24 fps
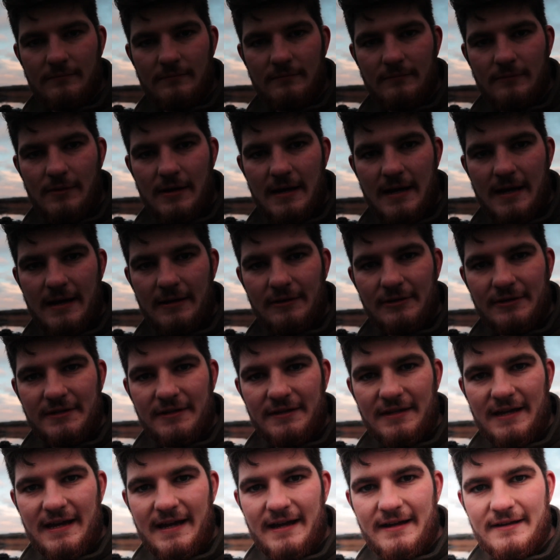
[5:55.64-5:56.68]
wow, look
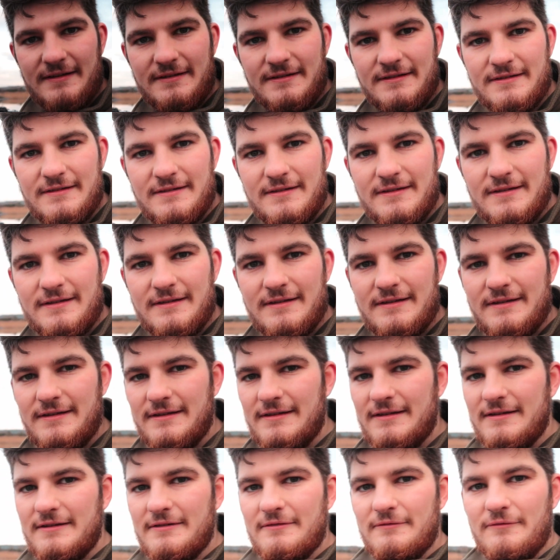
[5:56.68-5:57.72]
at that.
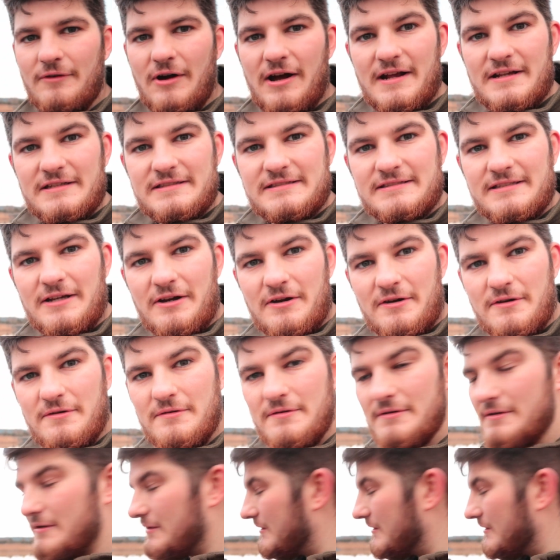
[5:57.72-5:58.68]
Right, so